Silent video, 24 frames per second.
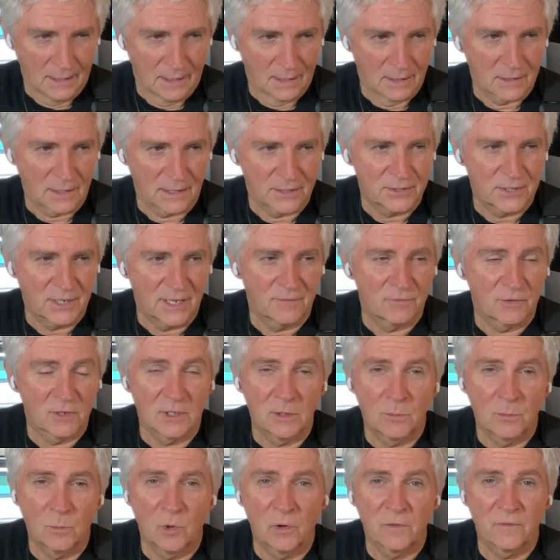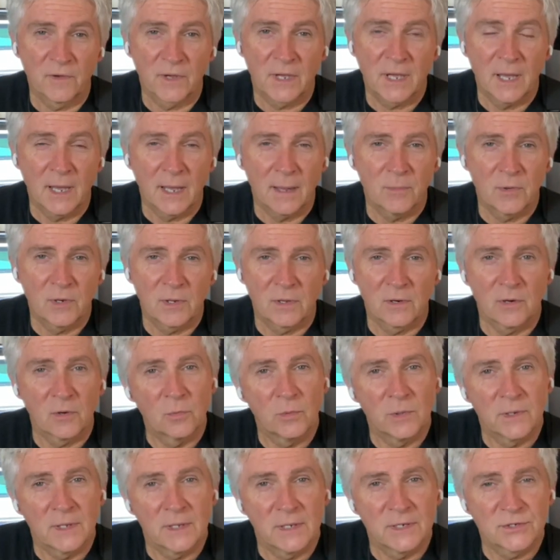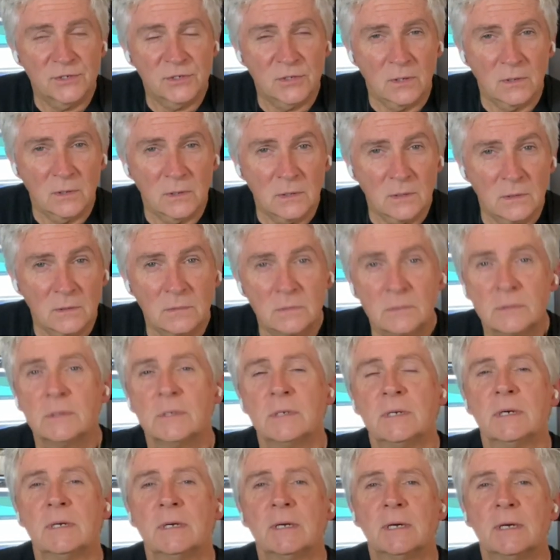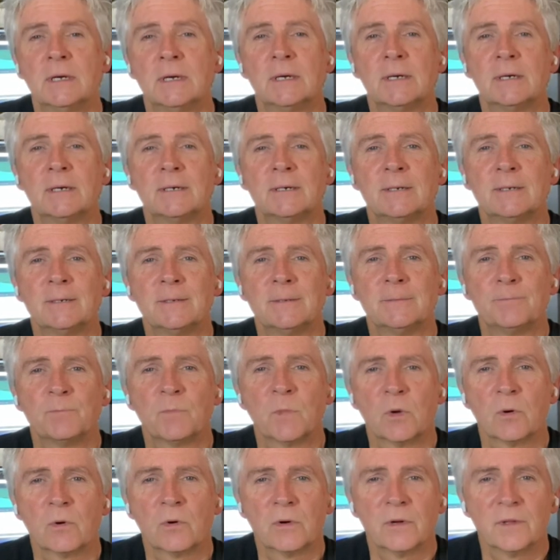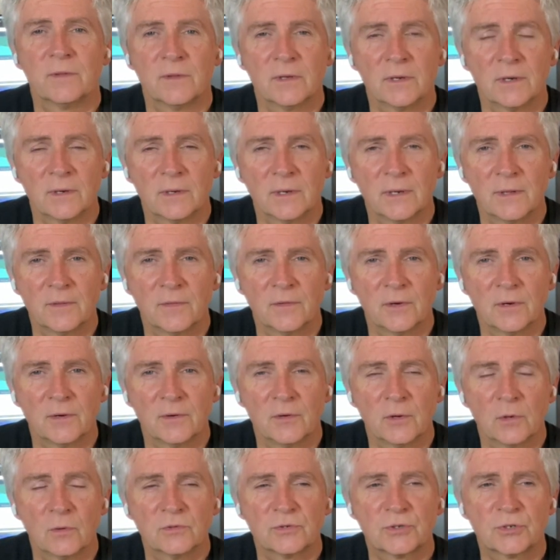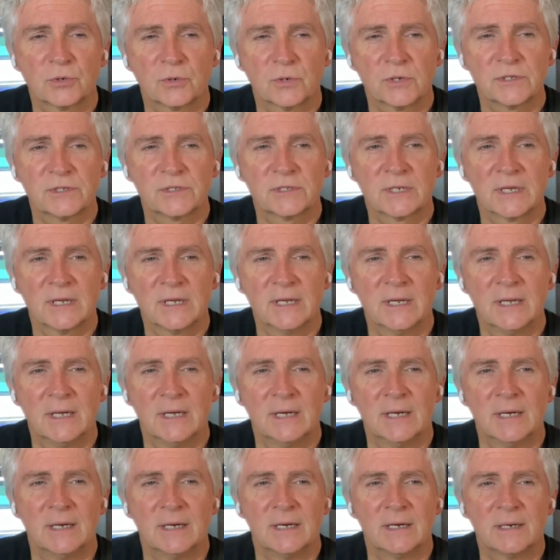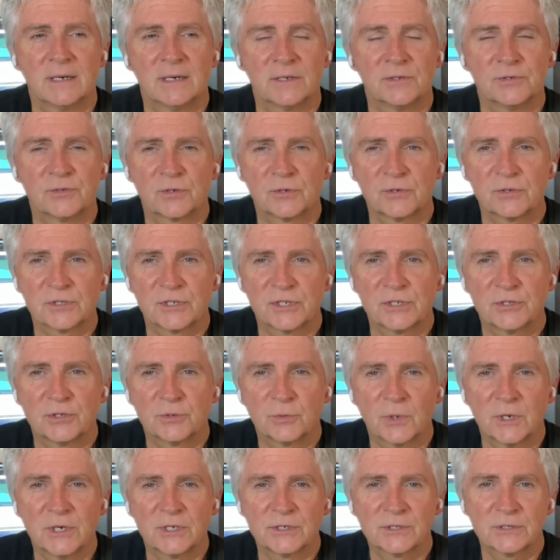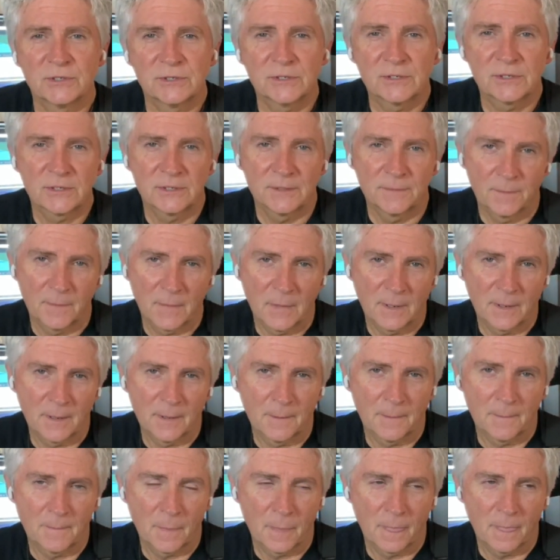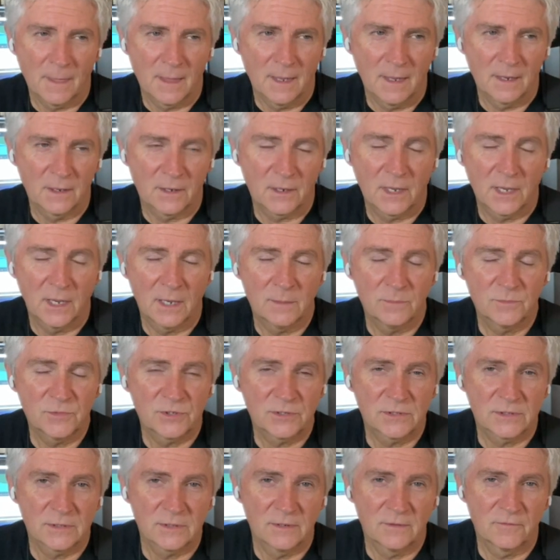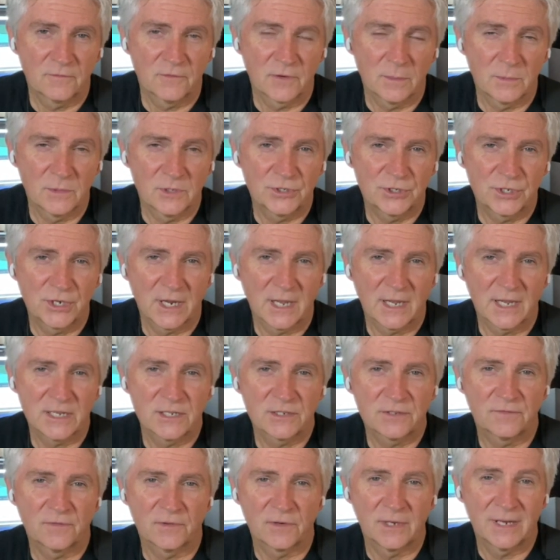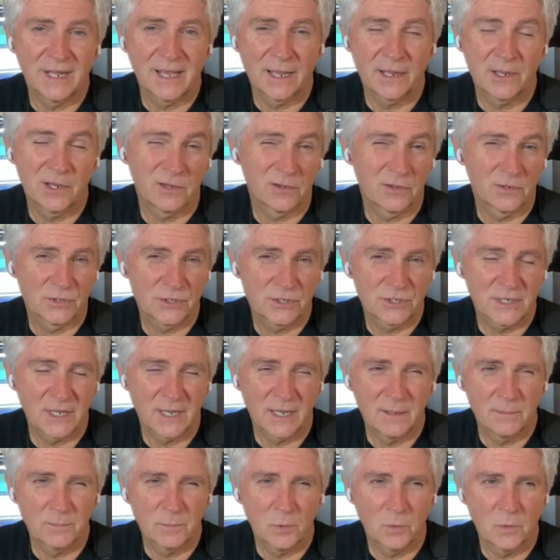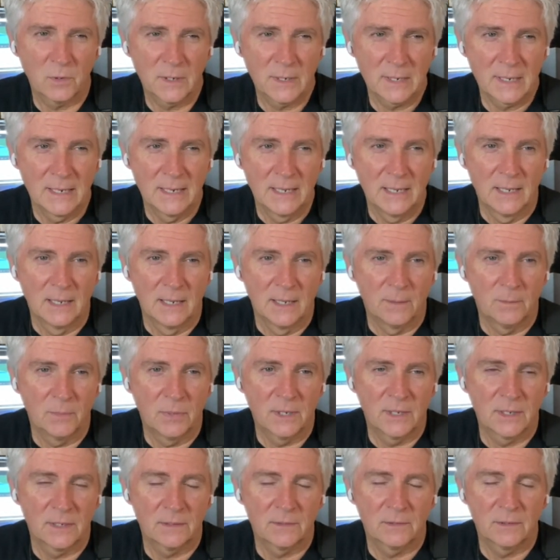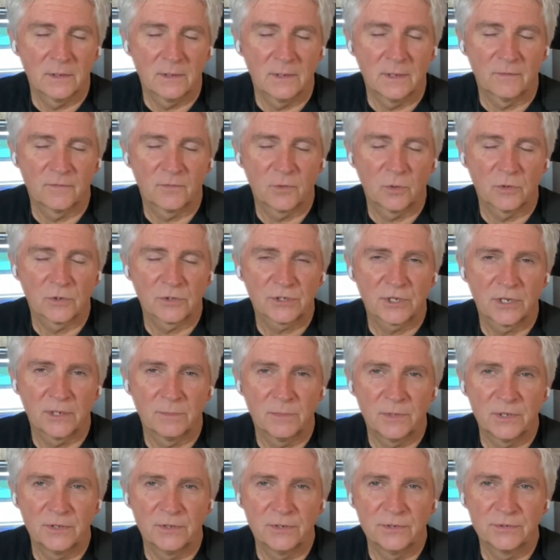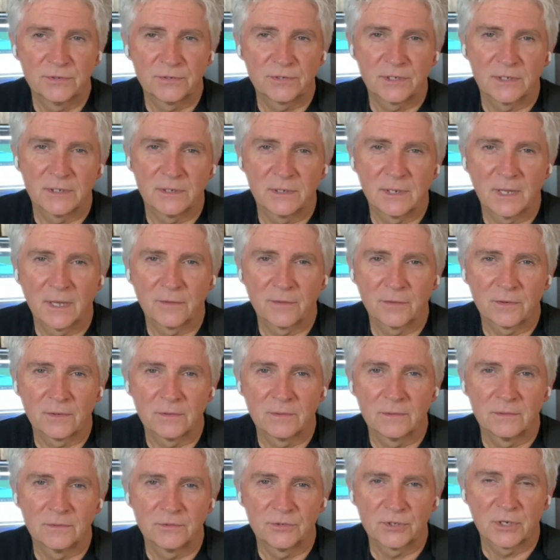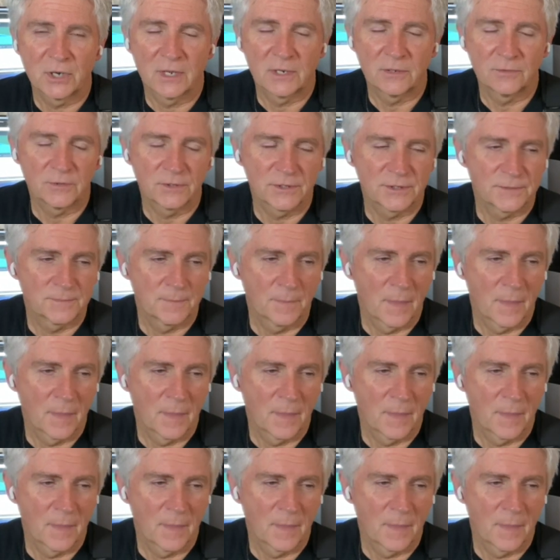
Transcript: like to have a little more vocabulary when they solo, or in their note choice in certain situations. It comes from a jazz vernacular standpoint, but of course can be used in other genres.